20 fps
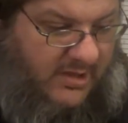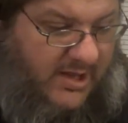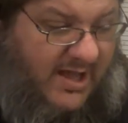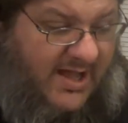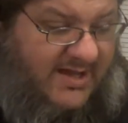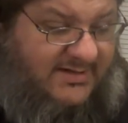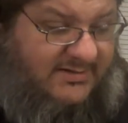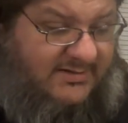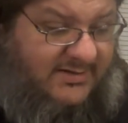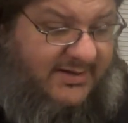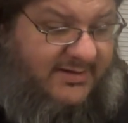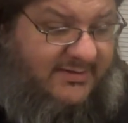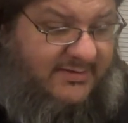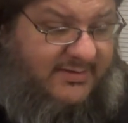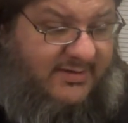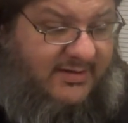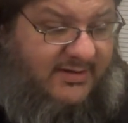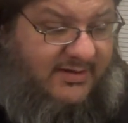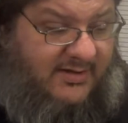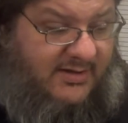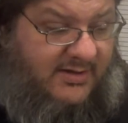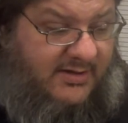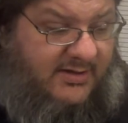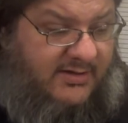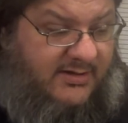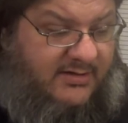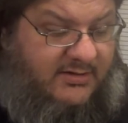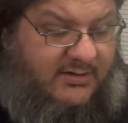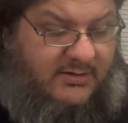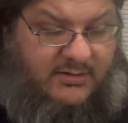Kind of like
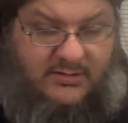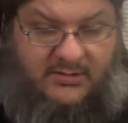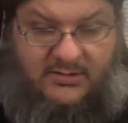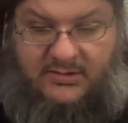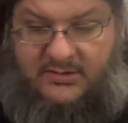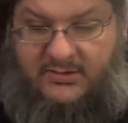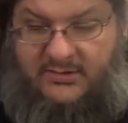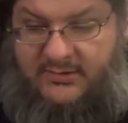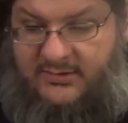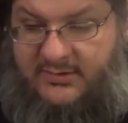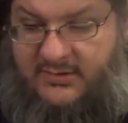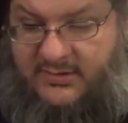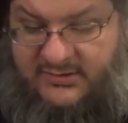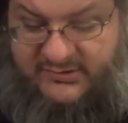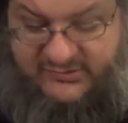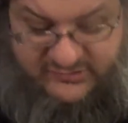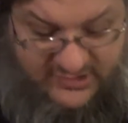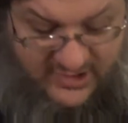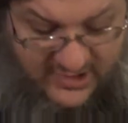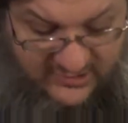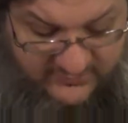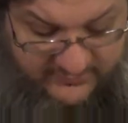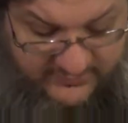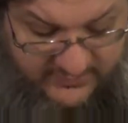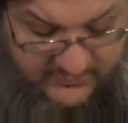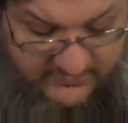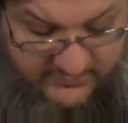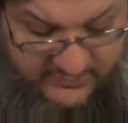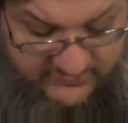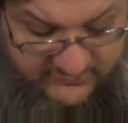the
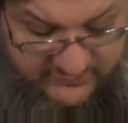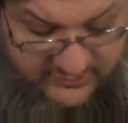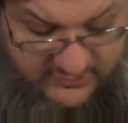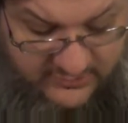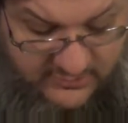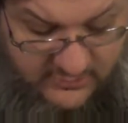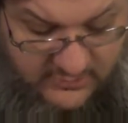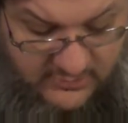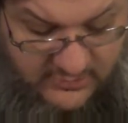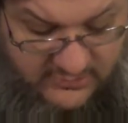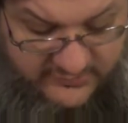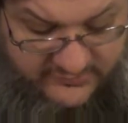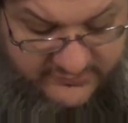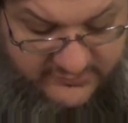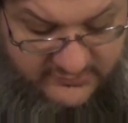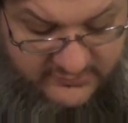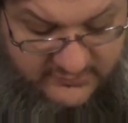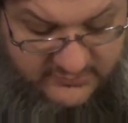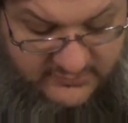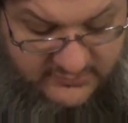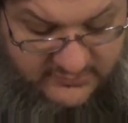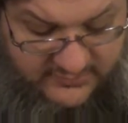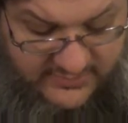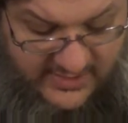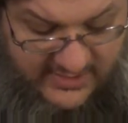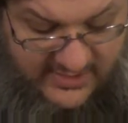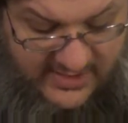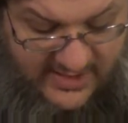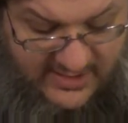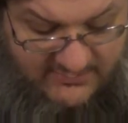Shakespeare Munchkin cards
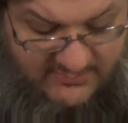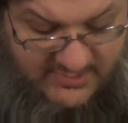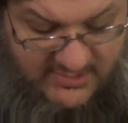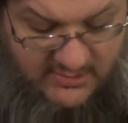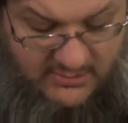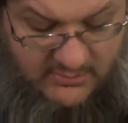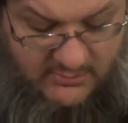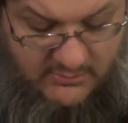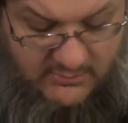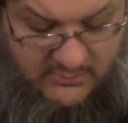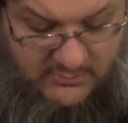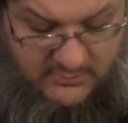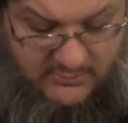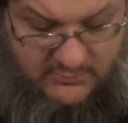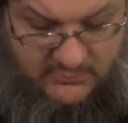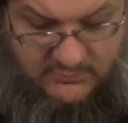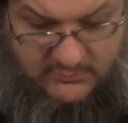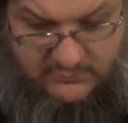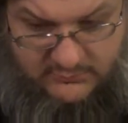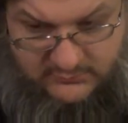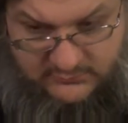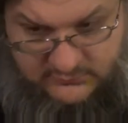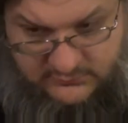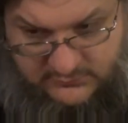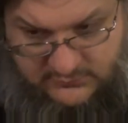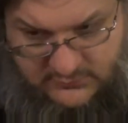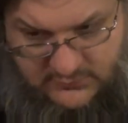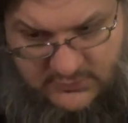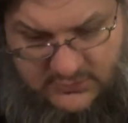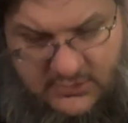that came out
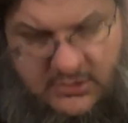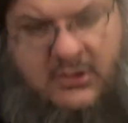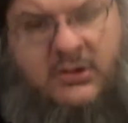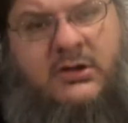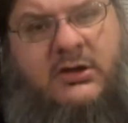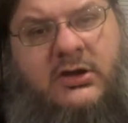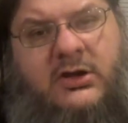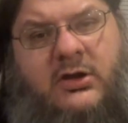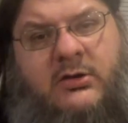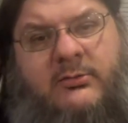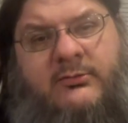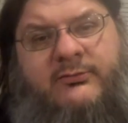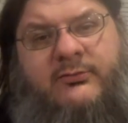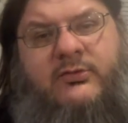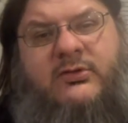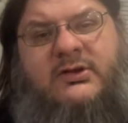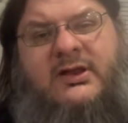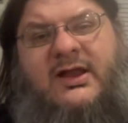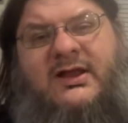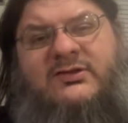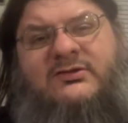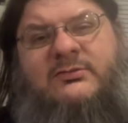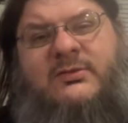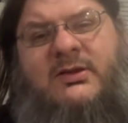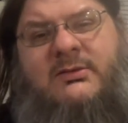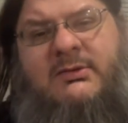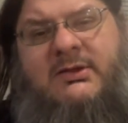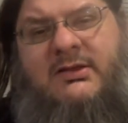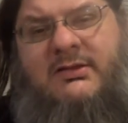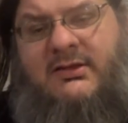year before last,
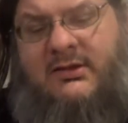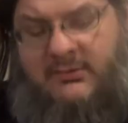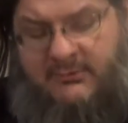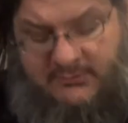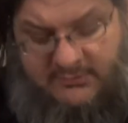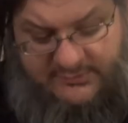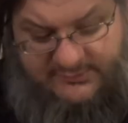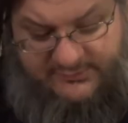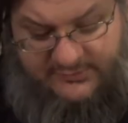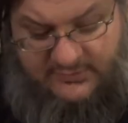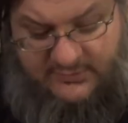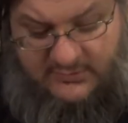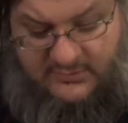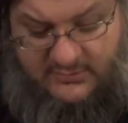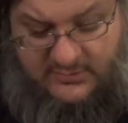maybe, I think it was.